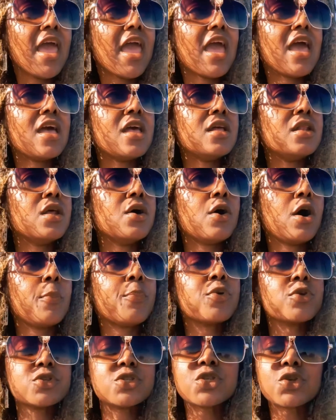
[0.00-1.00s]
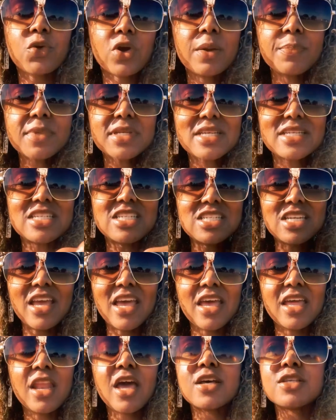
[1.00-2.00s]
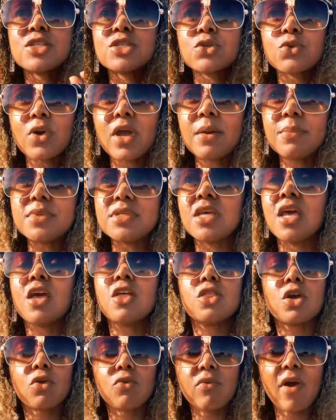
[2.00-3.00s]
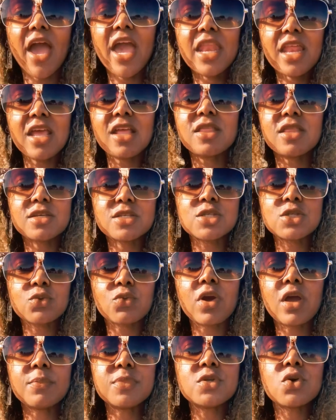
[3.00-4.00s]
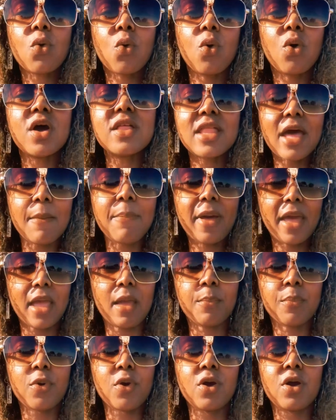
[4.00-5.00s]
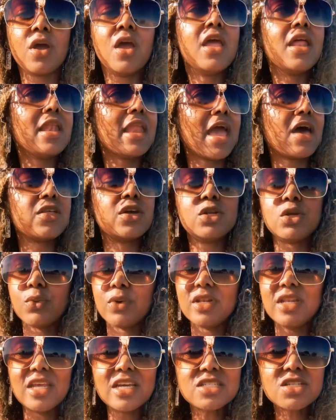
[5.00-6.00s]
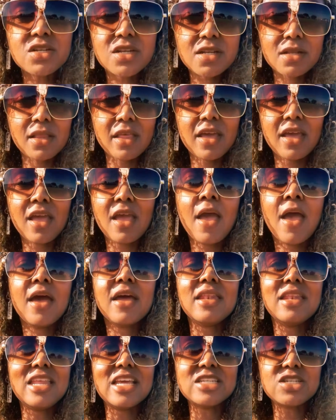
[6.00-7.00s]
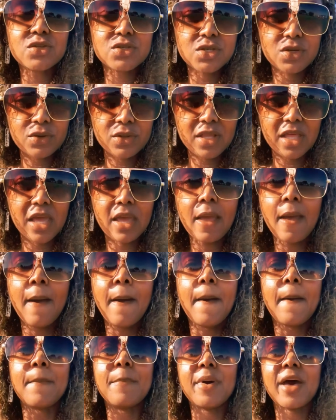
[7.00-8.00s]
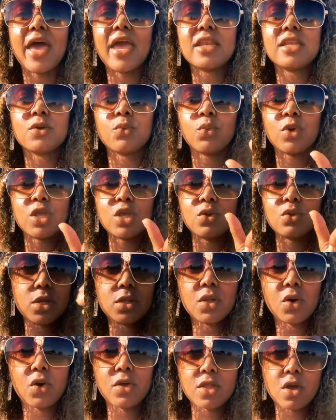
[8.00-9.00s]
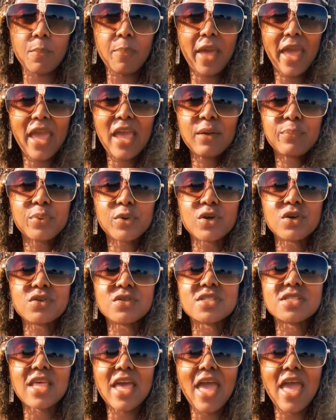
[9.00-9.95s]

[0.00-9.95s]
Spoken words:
and a prescription, a script. They're writing the script on that paper. Now they do it digitally, but when you look on their papers, they